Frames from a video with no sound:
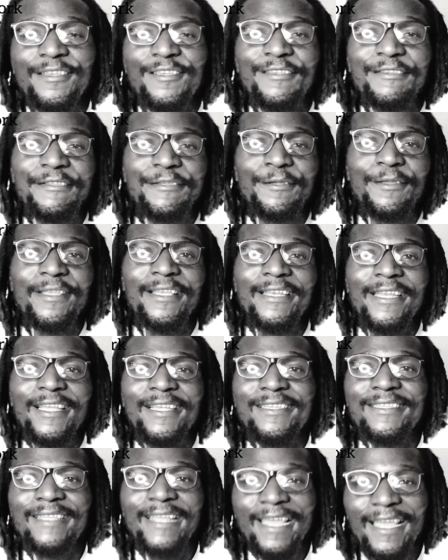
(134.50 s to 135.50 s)
So the
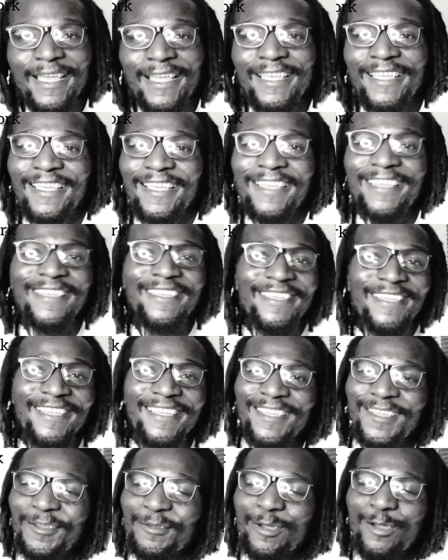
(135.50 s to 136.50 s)
next day,
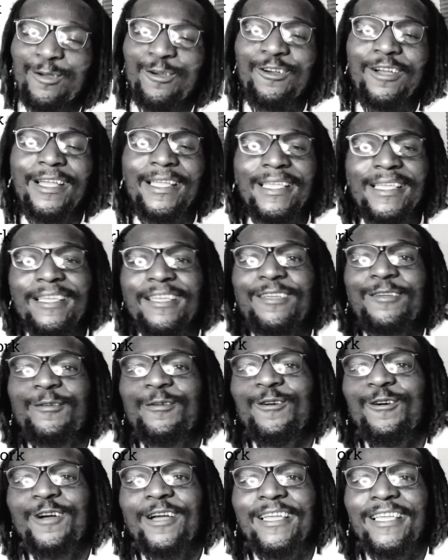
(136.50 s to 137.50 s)
we're
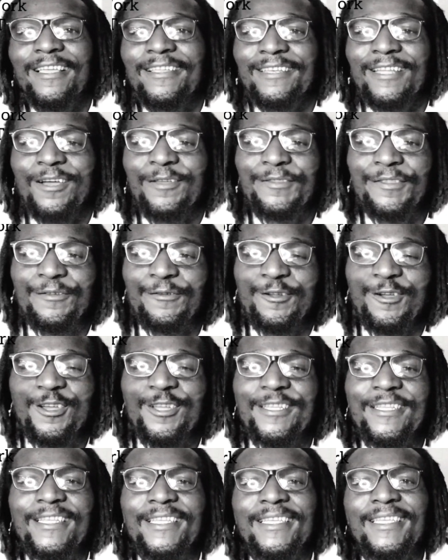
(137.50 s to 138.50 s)
walking down the
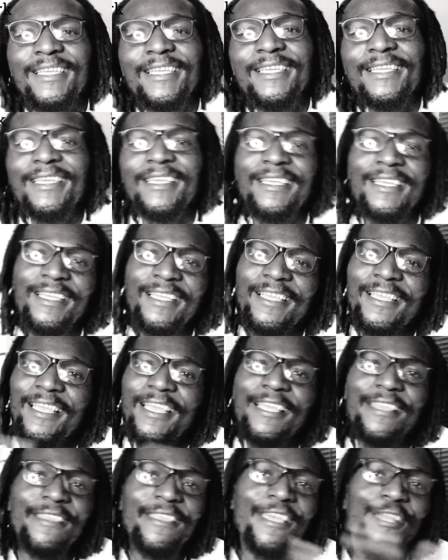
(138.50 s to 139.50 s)
road,
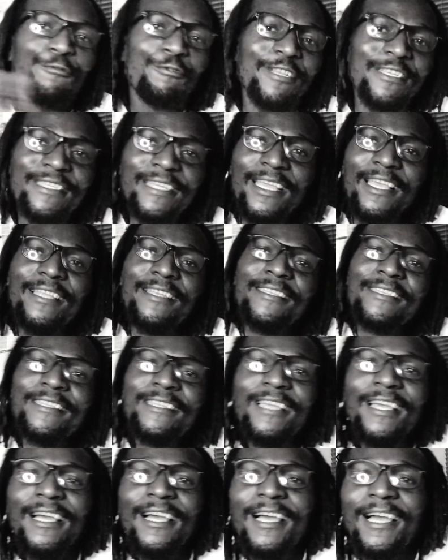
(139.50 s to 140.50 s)
and then we turned
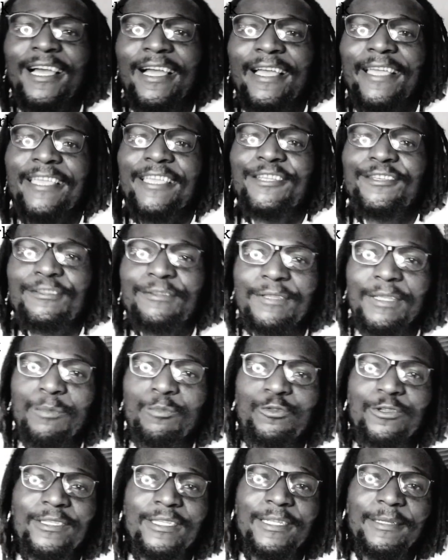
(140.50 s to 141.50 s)
into the
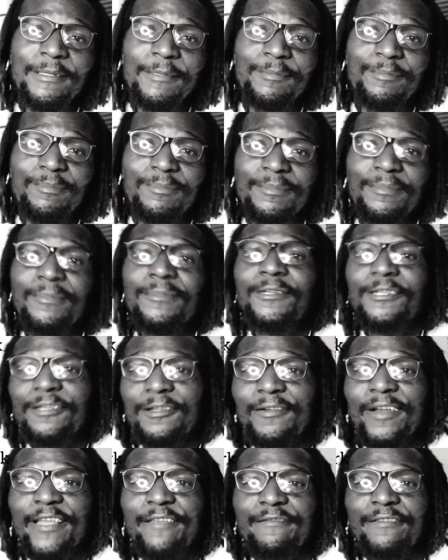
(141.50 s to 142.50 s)
Muslim
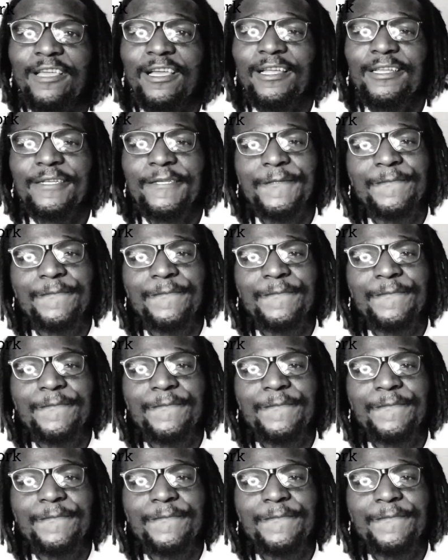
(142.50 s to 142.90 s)
graveyard.